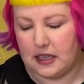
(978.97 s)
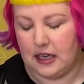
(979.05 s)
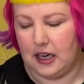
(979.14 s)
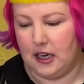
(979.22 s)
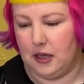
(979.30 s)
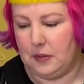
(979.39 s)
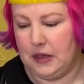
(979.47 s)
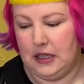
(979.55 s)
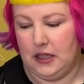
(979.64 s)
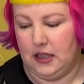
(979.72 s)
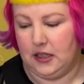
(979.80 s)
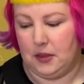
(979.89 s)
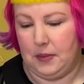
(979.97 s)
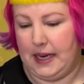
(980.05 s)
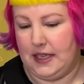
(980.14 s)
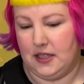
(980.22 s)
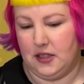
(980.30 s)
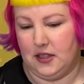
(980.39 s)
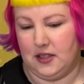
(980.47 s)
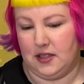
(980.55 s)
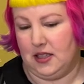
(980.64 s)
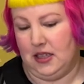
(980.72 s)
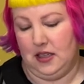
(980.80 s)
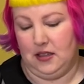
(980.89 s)
The
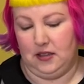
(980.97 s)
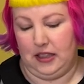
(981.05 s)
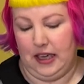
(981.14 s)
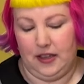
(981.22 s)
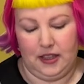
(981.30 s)
pieces, yeah,